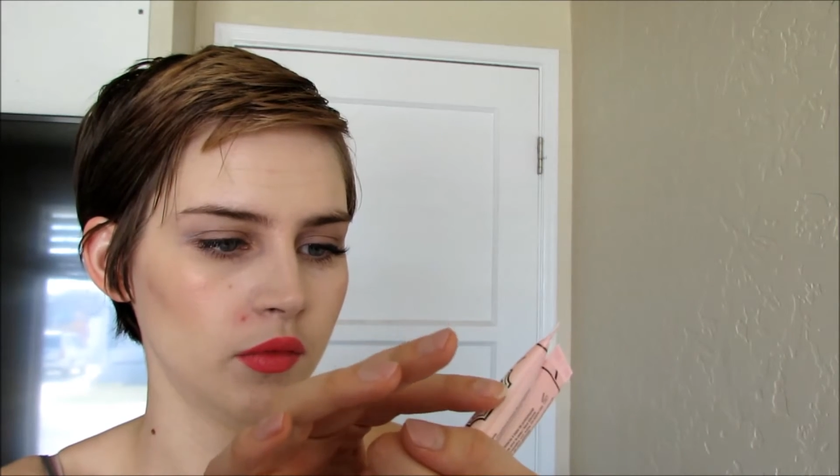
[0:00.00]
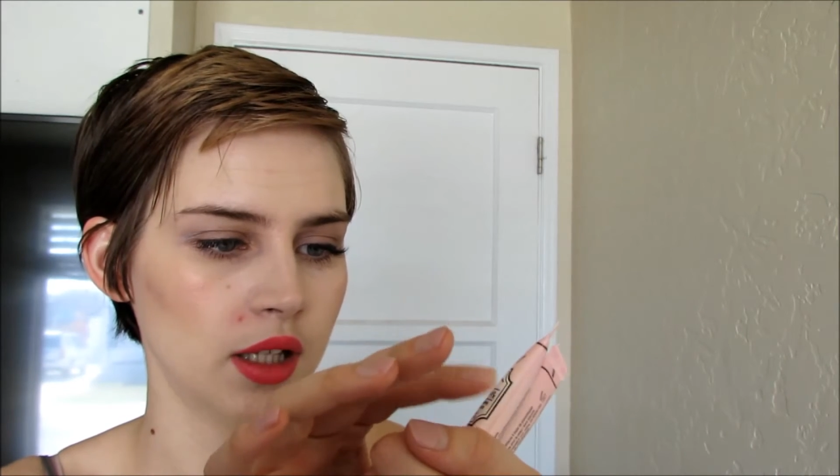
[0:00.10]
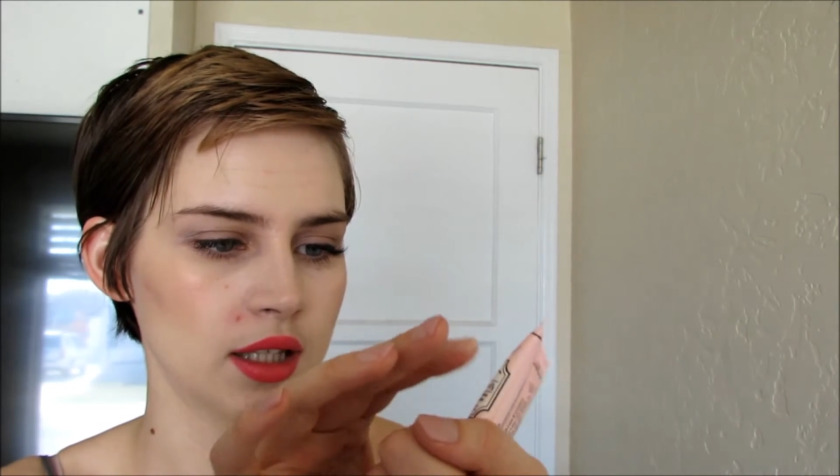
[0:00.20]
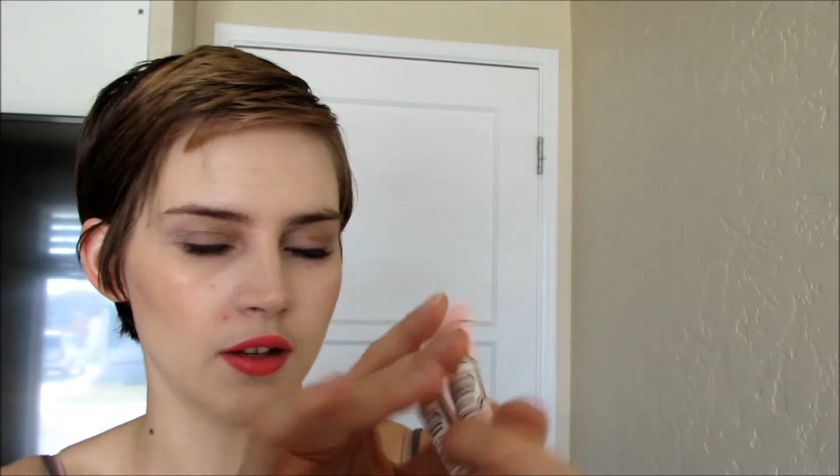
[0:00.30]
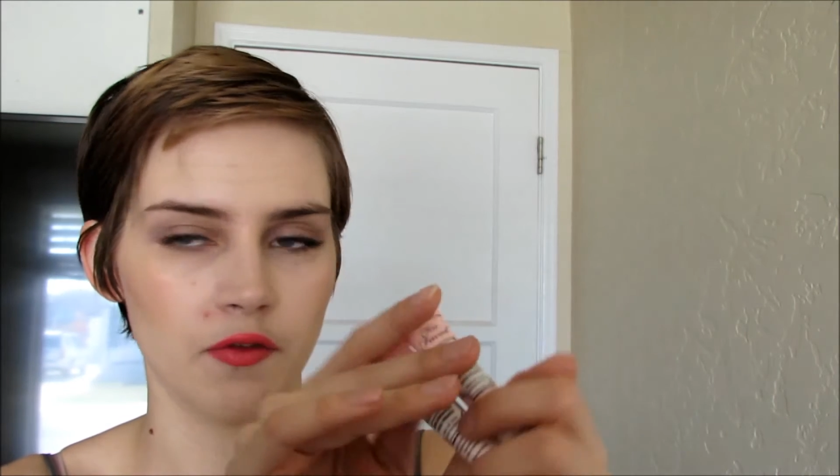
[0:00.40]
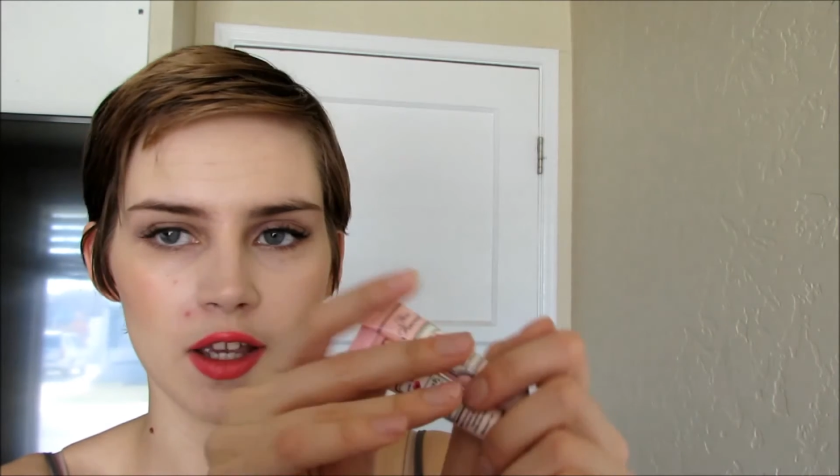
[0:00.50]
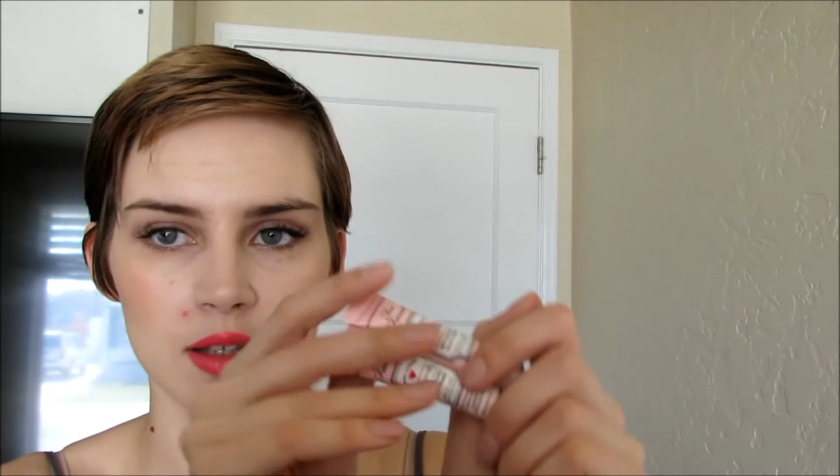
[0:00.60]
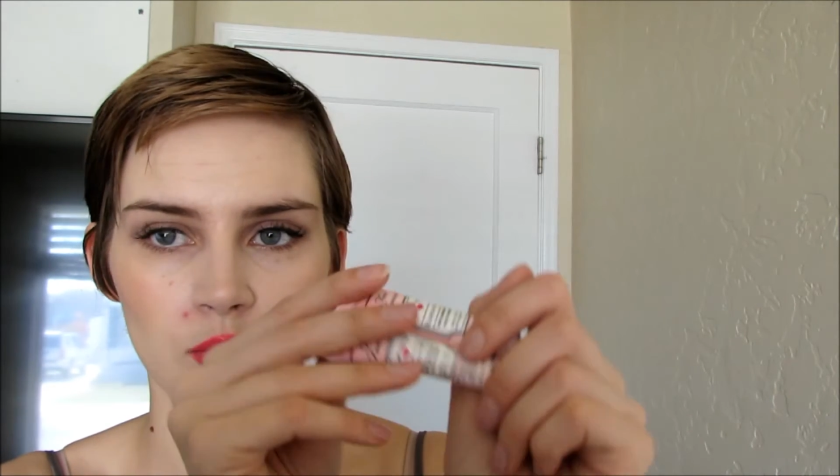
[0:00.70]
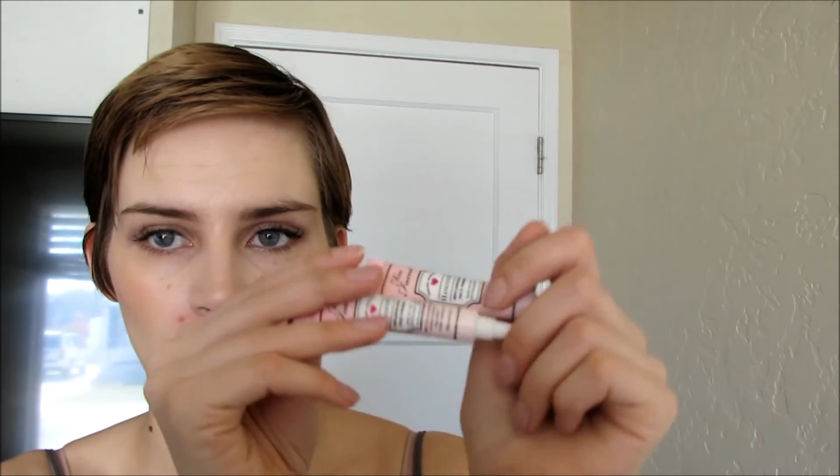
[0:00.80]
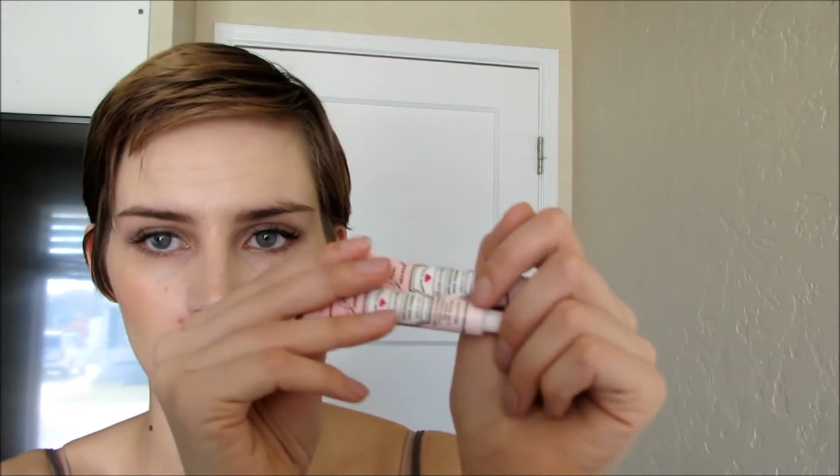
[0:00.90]
It's a face
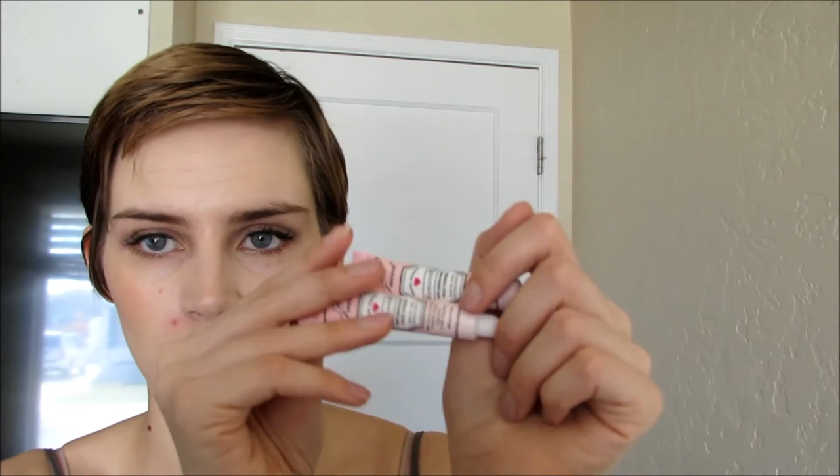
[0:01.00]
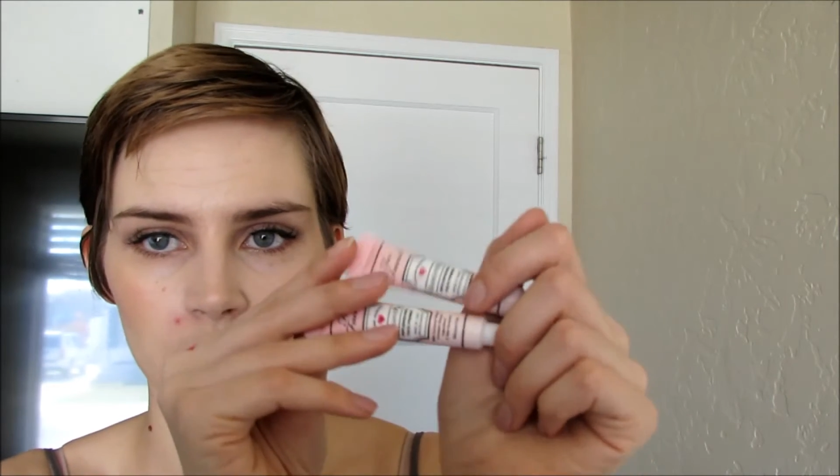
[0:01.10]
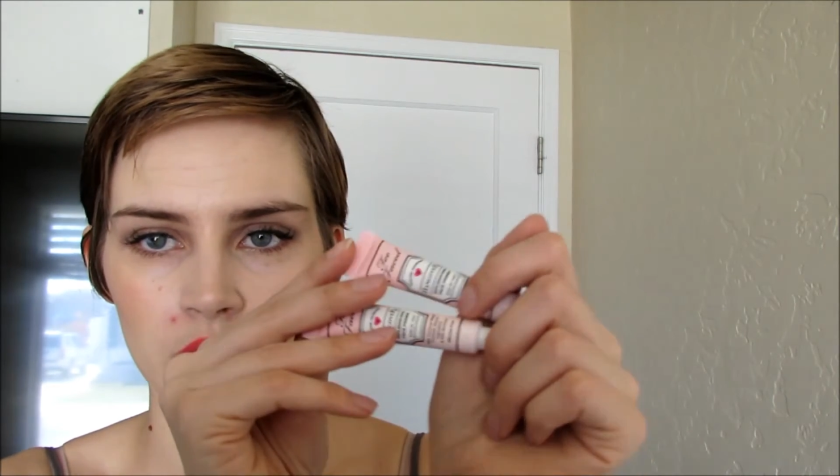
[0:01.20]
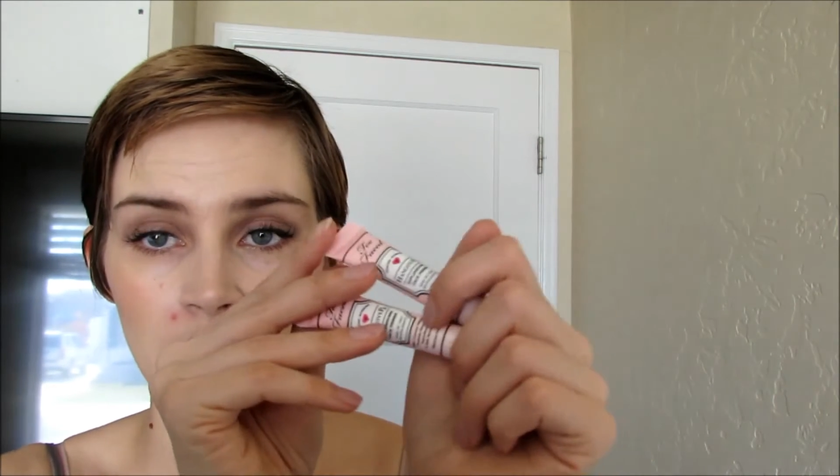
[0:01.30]
primer